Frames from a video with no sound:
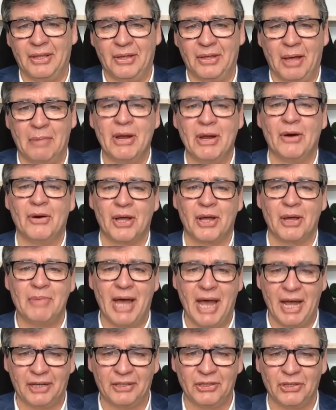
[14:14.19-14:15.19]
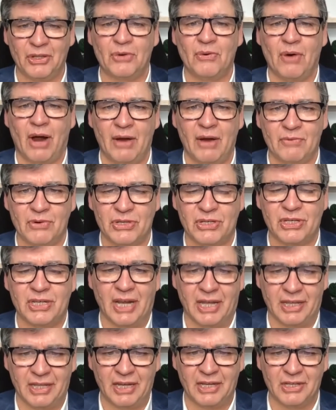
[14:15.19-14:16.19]
America back in the driver's seat,
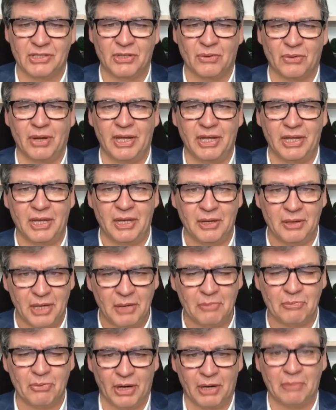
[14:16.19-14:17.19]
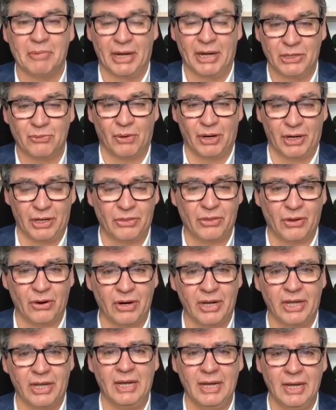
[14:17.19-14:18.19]
I think is the way he put it, by
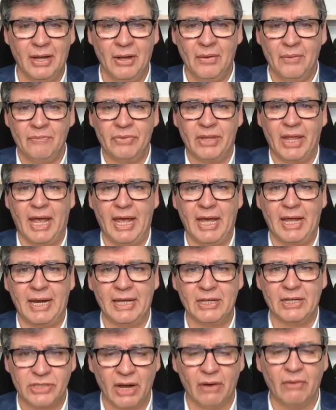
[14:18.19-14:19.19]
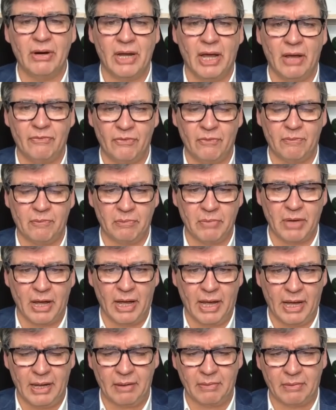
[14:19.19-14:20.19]
2030. And is there enough
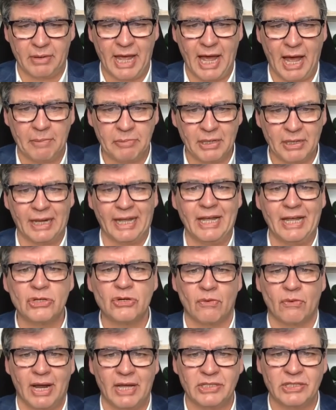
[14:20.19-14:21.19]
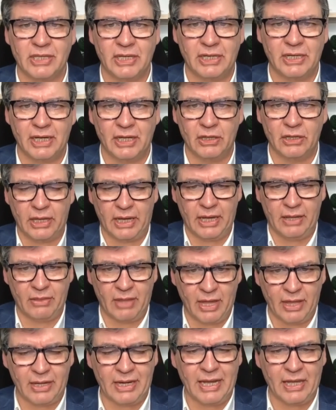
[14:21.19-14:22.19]
capital interested in
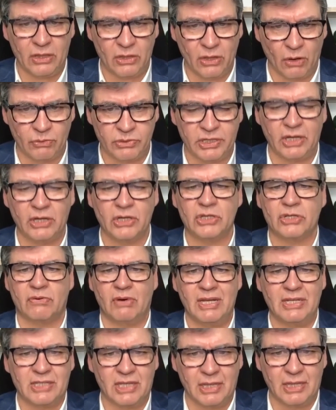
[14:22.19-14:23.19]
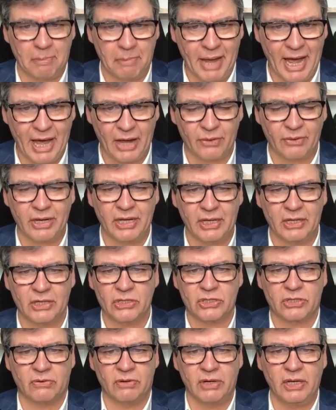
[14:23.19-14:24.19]
those industries, in the battery
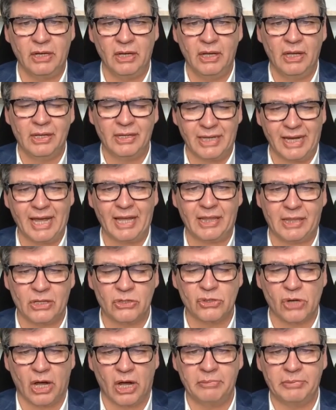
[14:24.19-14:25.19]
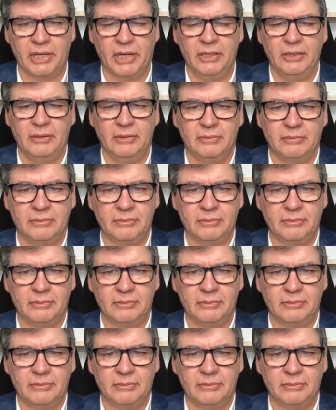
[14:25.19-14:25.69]
industry, to get the job done?